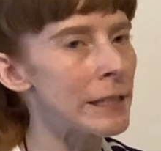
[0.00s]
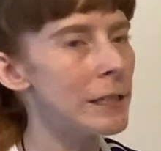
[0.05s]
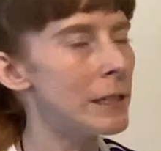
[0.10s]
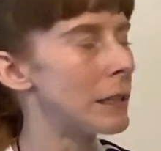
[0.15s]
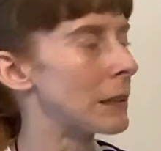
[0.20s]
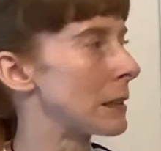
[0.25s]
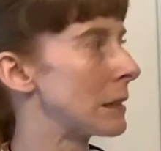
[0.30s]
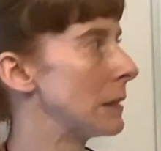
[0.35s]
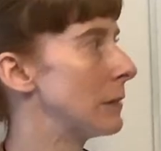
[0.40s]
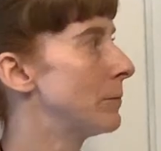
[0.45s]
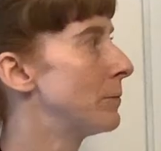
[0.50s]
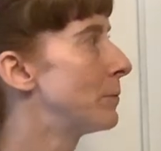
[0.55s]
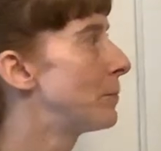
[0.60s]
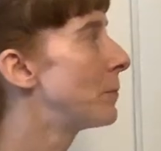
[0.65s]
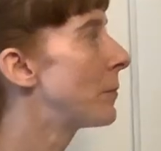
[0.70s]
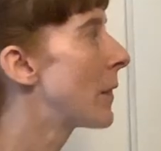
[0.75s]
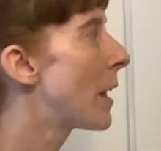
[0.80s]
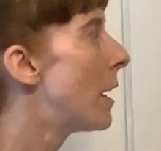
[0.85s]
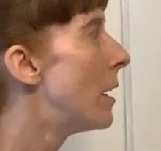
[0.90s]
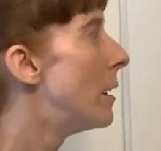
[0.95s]
ihre.
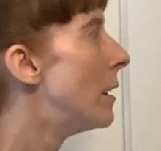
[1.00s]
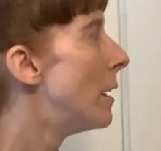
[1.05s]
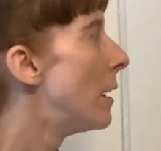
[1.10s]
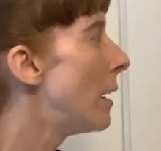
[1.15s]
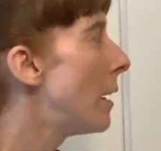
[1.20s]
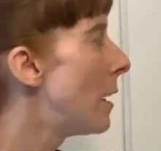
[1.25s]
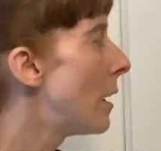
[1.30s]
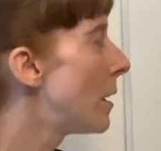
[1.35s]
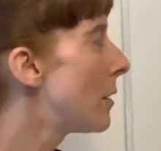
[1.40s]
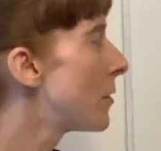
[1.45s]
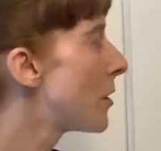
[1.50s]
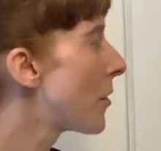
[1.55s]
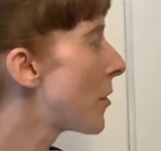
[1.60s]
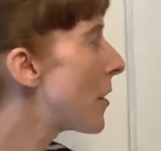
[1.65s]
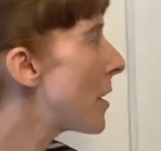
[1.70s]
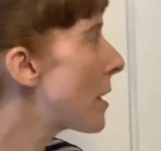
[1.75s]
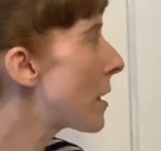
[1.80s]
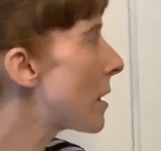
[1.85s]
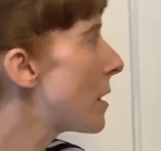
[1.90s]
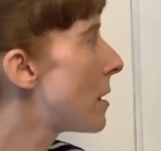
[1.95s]
And the
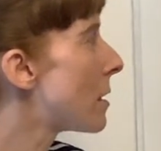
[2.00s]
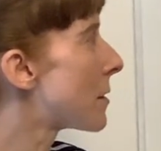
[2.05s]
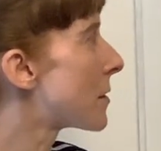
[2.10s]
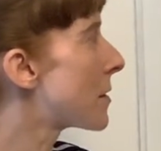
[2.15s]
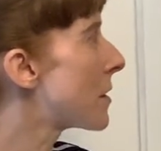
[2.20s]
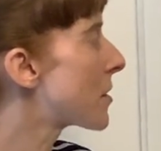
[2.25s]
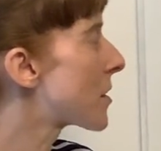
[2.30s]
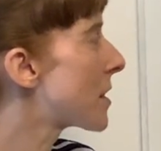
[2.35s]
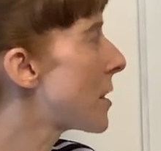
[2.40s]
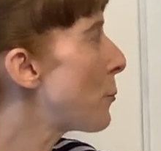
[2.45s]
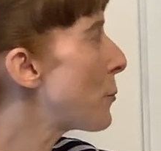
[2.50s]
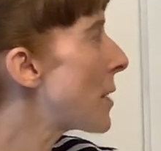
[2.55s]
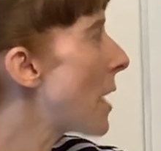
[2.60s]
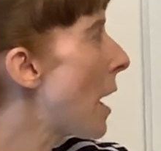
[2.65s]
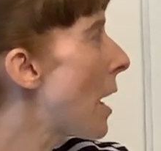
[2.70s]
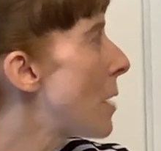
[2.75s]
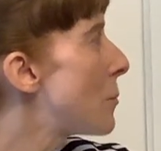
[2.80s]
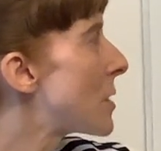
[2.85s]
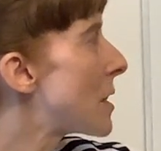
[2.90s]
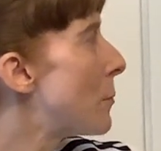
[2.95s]
thing is,
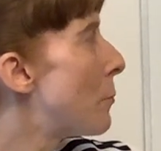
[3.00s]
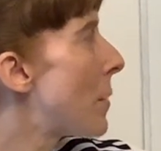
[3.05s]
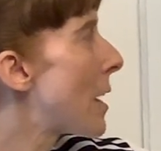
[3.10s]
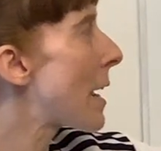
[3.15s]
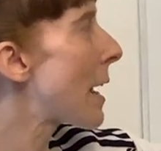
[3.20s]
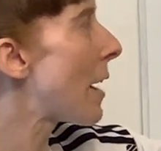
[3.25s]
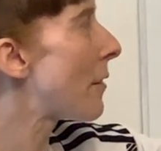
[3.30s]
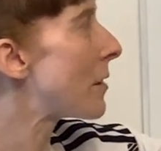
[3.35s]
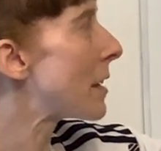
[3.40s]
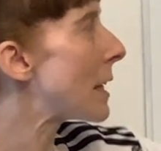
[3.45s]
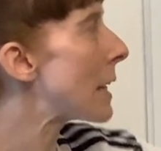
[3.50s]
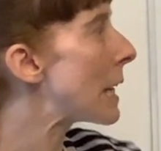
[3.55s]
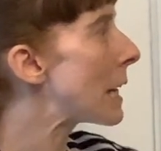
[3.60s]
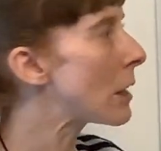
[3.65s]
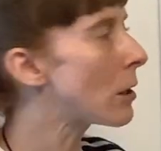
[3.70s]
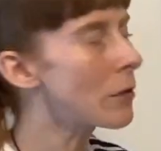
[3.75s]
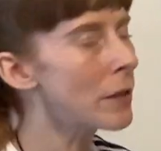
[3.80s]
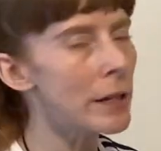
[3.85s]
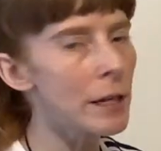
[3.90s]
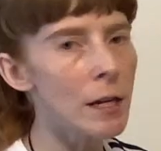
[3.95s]
sometimes it may have an
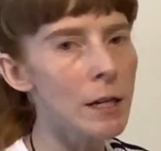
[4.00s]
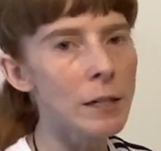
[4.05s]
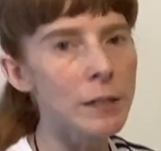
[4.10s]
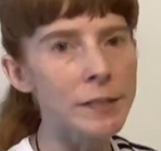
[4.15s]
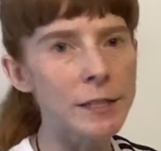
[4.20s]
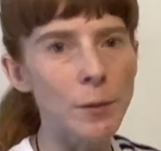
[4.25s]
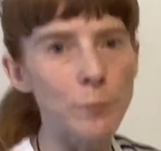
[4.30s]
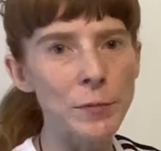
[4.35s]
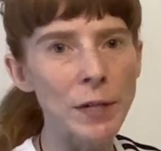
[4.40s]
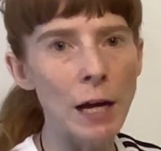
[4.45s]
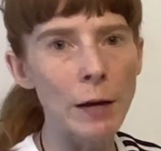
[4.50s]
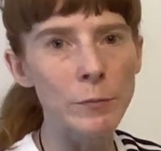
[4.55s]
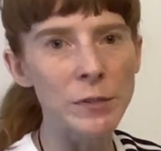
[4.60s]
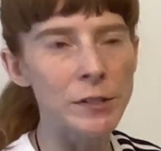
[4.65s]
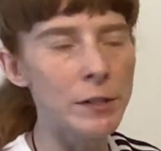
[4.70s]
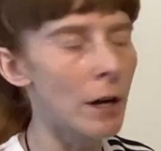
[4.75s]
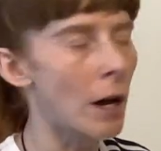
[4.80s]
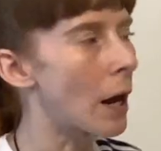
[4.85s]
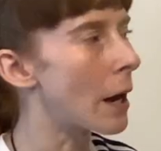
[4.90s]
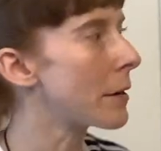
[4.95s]
E on the end and
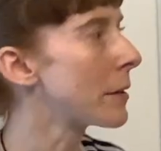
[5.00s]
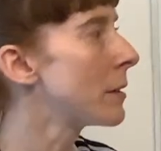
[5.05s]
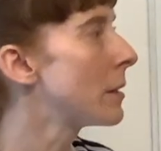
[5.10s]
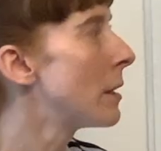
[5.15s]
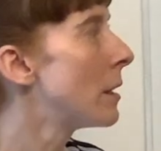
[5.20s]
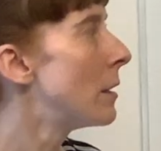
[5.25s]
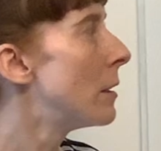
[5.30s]
sometimes not.